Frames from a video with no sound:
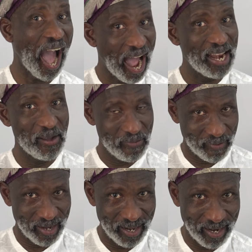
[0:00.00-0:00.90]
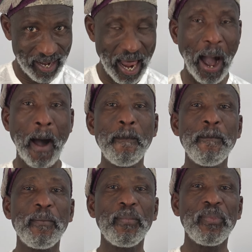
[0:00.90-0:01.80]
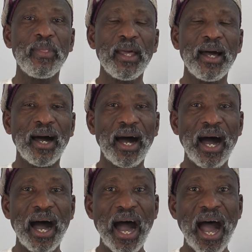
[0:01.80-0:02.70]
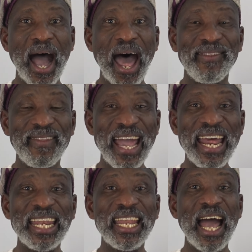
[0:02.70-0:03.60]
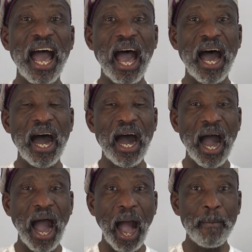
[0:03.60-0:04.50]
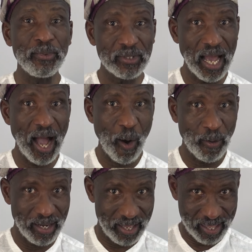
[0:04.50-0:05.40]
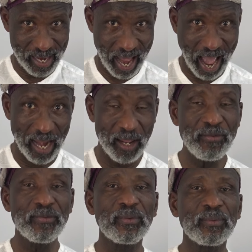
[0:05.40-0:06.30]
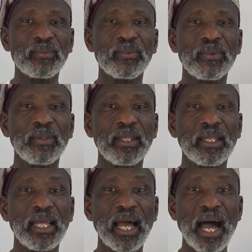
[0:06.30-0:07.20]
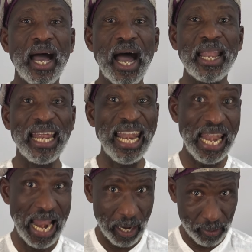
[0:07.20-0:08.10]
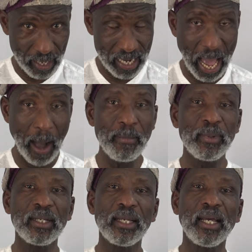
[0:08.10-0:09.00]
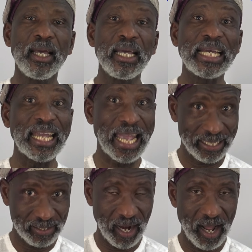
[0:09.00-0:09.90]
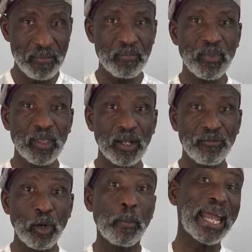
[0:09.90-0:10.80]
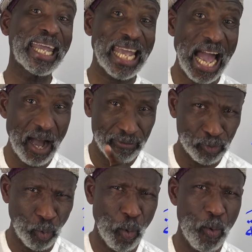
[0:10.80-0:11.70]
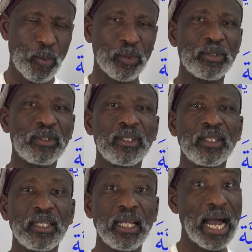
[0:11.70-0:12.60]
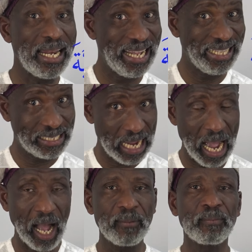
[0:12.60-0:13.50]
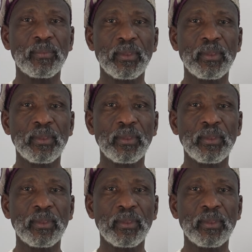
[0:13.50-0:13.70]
alif, lam, and then hamza underneath the alif, and then another lam, kesra, followed by kaf, sukun, and then ta,